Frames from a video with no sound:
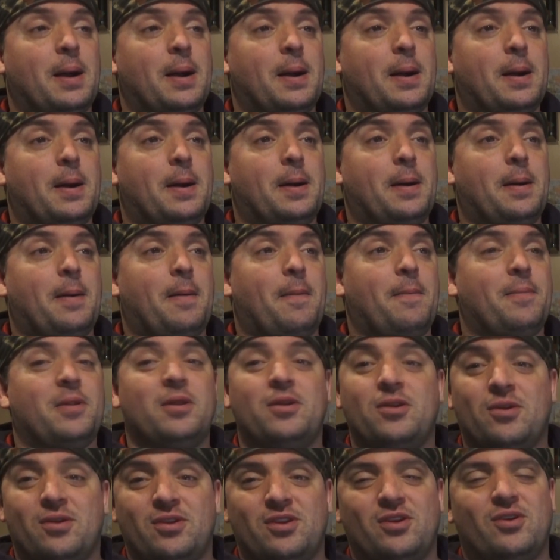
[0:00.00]
No
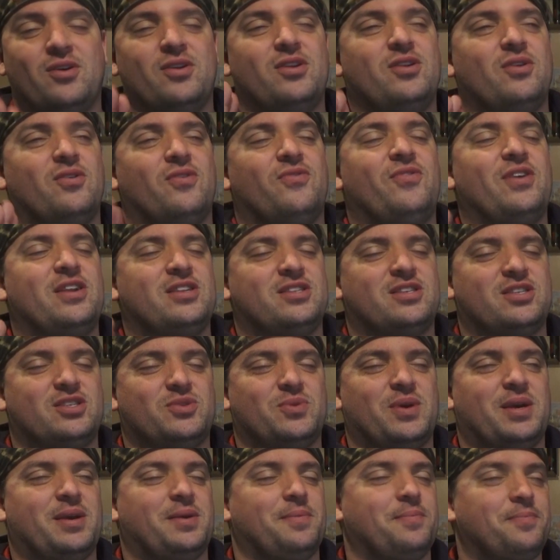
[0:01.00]
offense, I
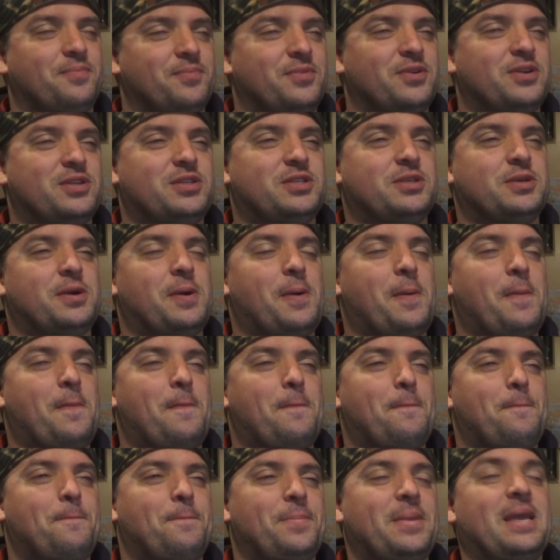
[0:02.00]
swear. But
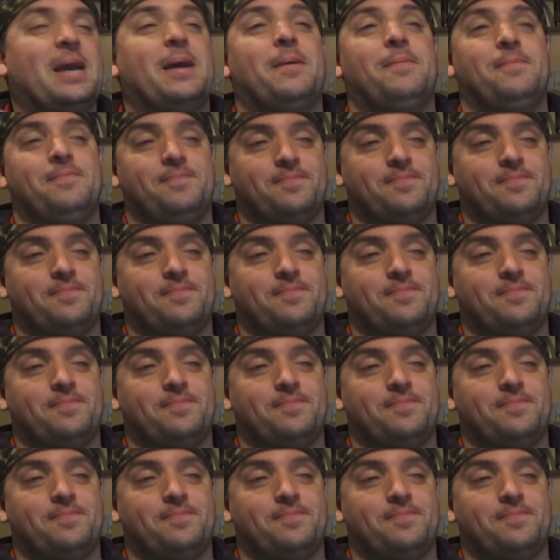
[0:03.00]
yeah.